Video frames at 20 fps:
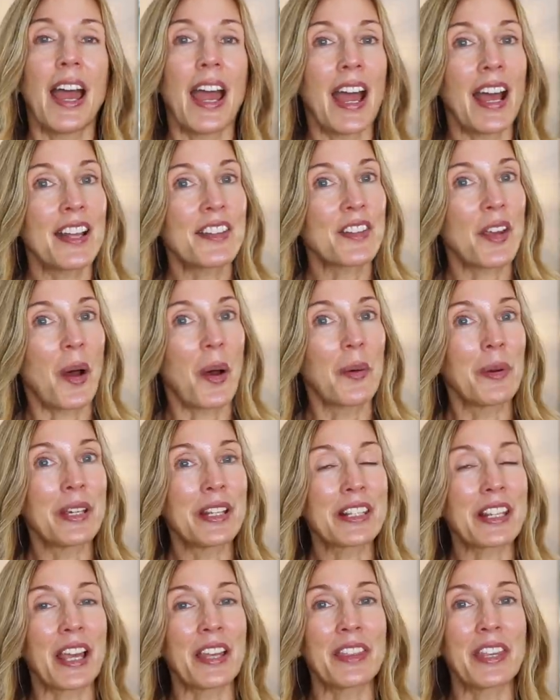As
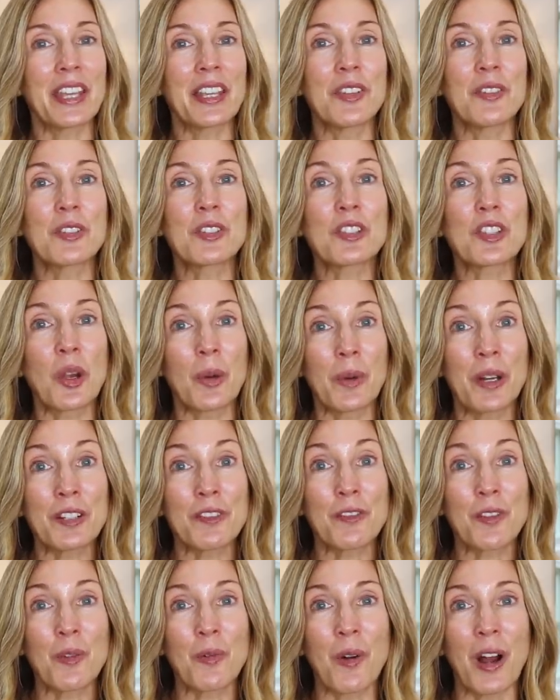always, I thank you so
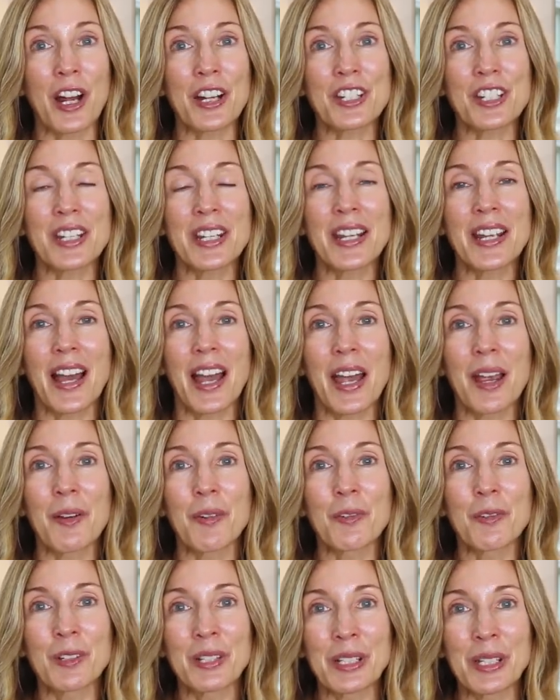much for watching. I
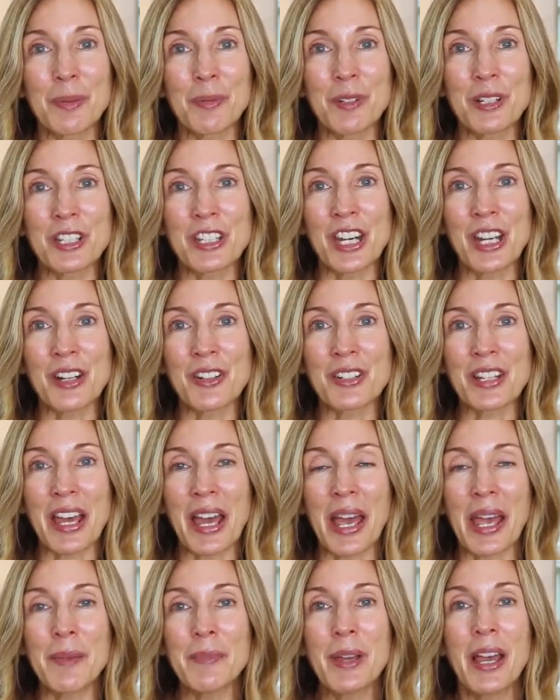really appreciate your
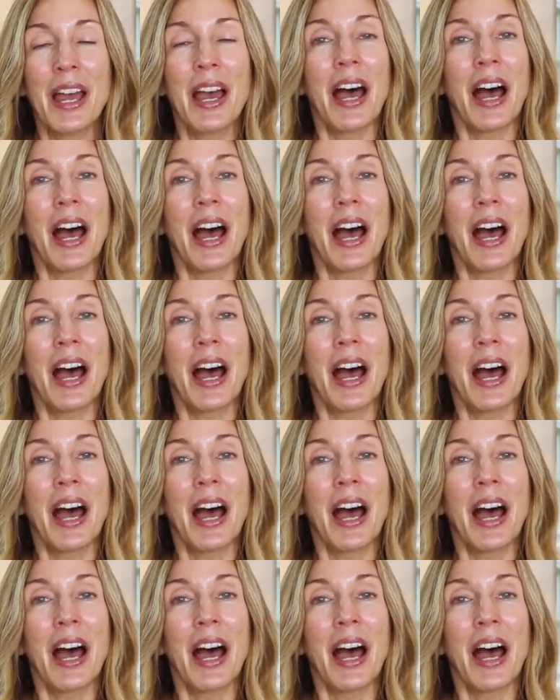time.